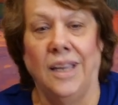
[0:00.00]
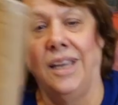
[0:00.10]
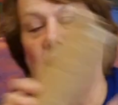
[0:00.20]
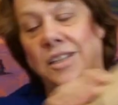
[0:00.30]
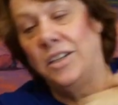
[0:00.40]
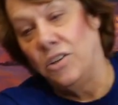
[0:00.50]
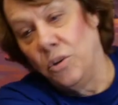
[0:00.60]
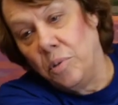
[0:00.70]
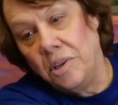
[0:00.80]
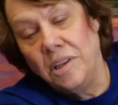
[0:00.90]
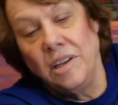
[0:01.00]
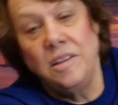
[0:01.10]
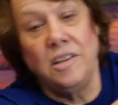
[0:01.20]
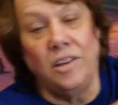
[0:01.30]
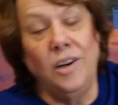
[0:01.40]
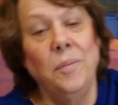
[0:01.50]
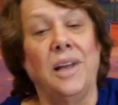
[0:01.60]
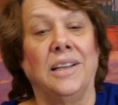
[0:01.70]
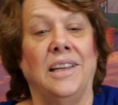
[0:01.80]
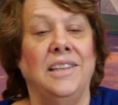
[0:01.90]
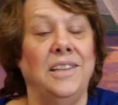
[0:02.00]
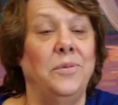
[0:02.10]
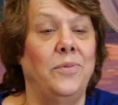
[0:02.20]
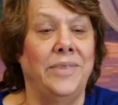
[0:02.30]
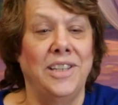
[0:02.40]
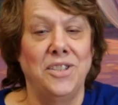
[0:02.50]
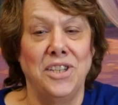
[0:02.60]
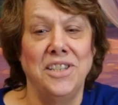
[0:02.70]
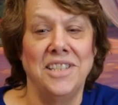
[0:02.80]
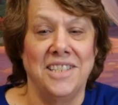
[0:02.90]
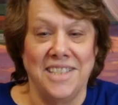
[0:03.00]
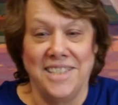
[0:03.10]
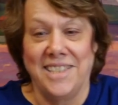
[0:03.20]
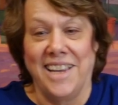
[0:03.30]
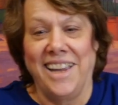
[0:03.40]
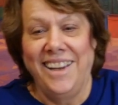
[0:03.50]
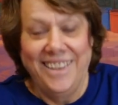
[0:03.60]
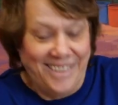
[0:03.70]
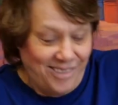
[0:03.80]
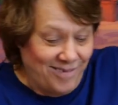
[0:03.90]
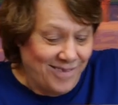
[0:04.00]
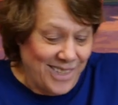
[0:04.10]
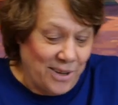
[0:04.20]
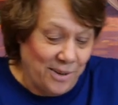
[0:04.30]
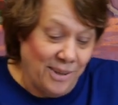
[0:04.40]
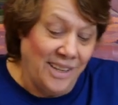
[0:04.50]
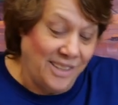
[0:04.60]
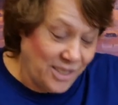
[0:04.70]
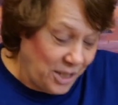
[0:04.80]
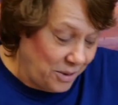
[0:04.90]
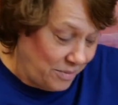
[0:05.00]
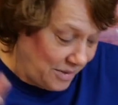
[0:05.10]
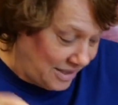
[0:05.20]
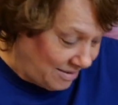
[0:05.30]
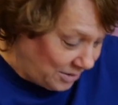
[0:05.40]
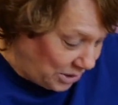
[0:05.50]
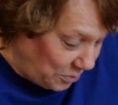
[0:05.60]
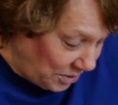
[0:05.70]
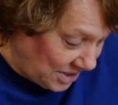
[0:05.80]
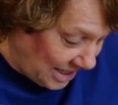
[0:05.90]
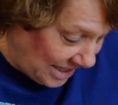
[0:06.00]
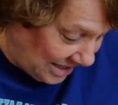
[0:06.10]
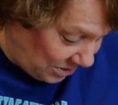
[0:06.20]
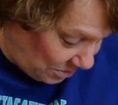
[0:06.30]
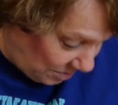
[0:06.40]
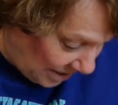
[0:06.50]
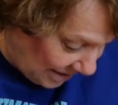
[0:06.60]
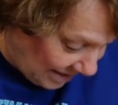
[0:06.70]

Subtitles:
And, you put it under the arm like they did in Jesus' day. So it's cute when you present it to them like